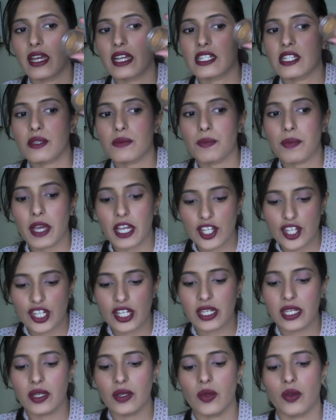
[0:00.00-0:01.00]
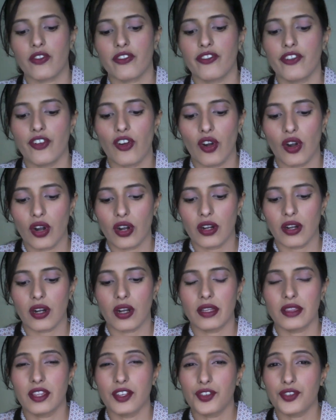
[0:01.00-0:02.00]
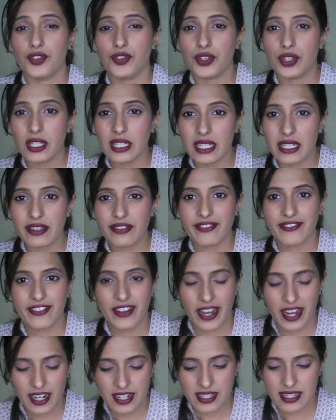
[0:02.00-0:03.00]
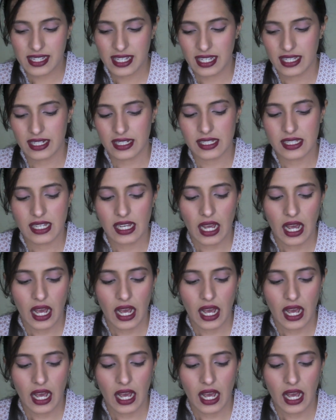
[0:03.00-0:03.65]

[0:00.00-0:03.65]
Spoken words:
especially for the really fair skinned